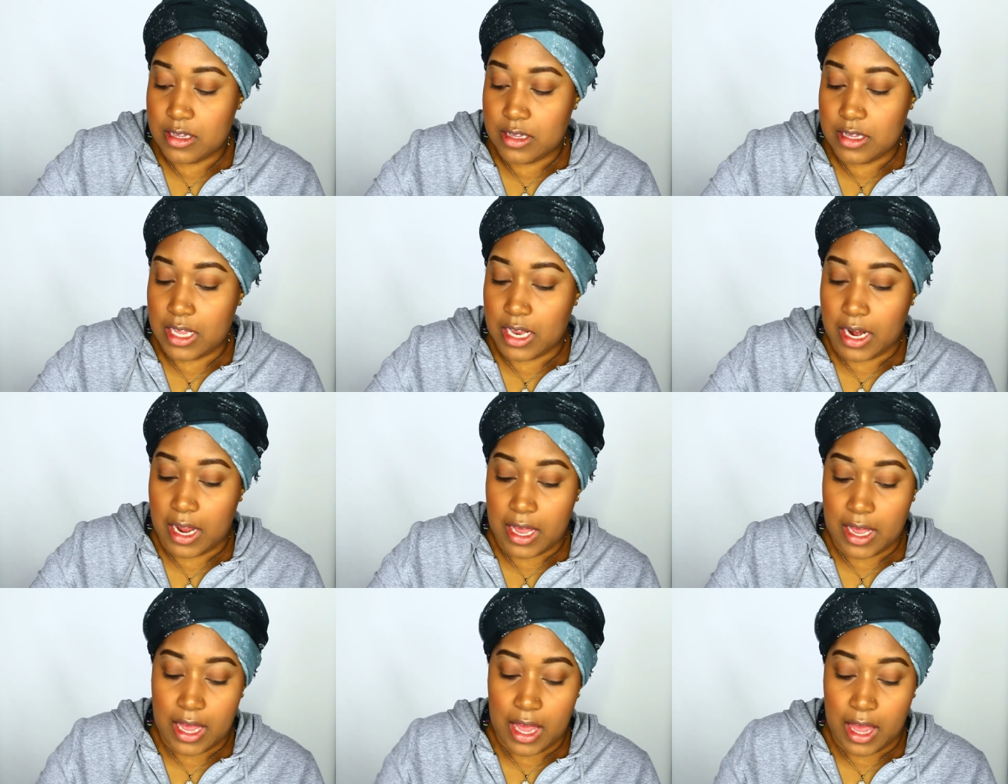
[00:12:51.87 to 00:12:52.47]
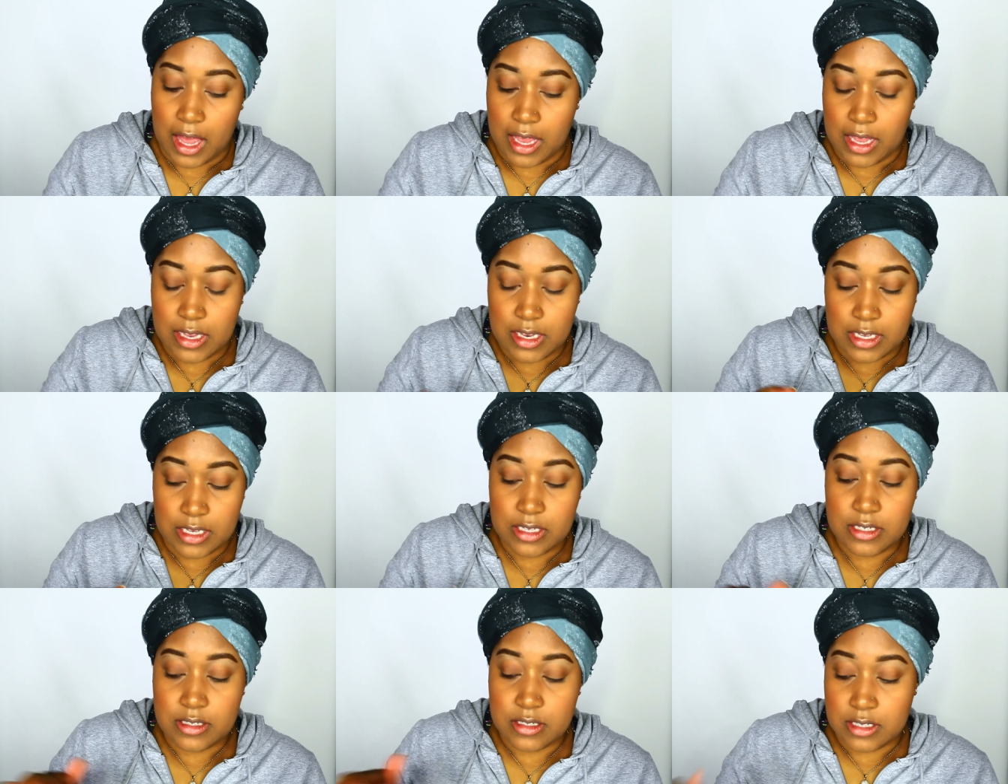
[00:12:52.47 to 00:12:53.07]
that i got
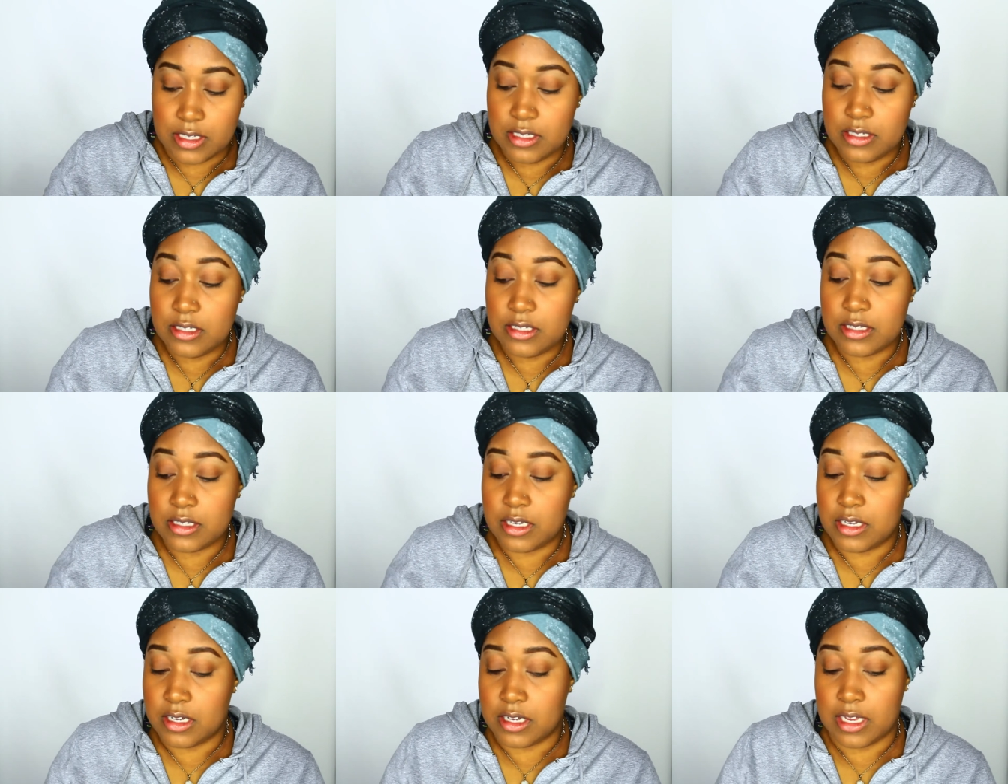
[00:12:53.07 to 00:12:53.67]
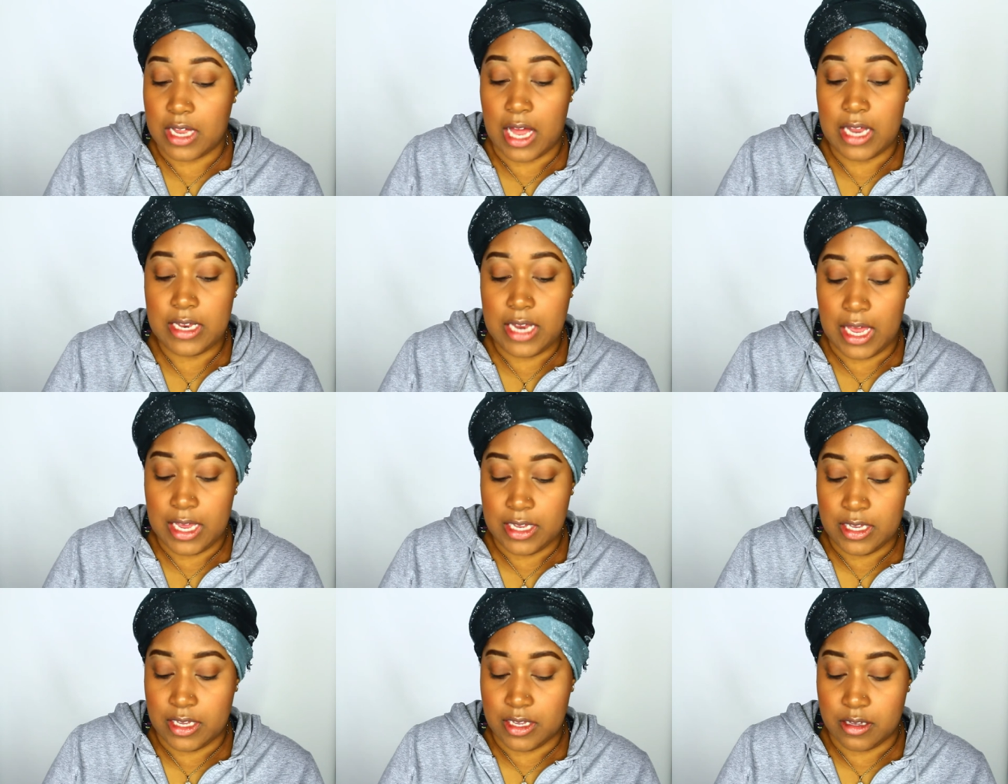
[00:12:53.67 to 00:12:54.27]
it this is good i
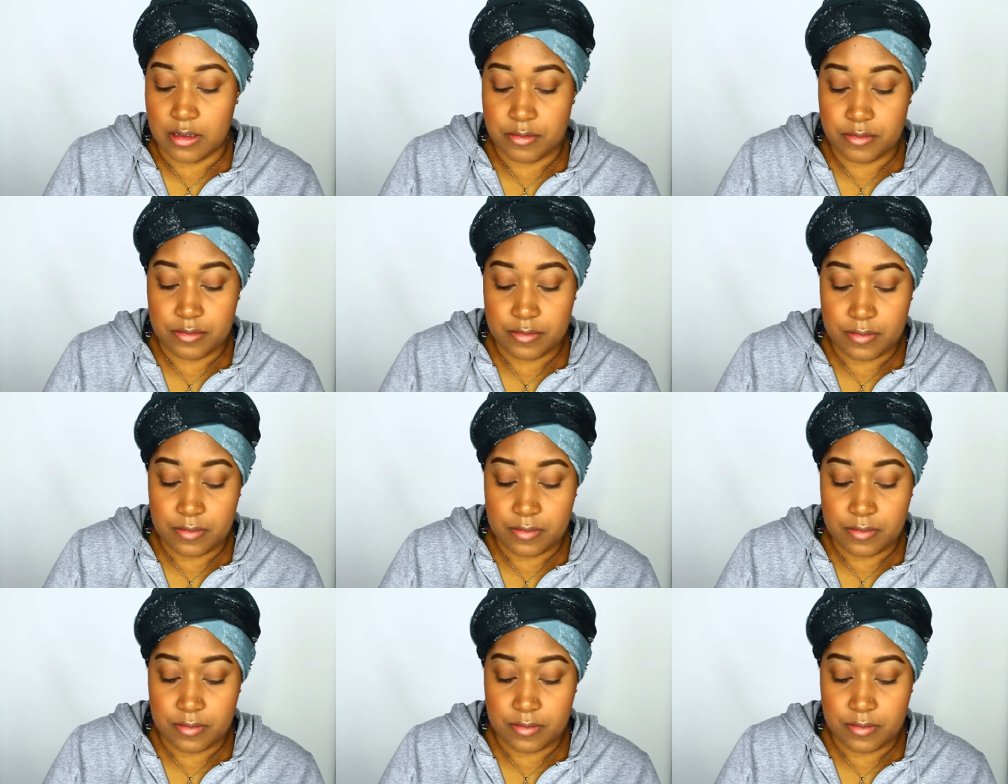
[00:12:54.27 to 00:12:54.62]
like it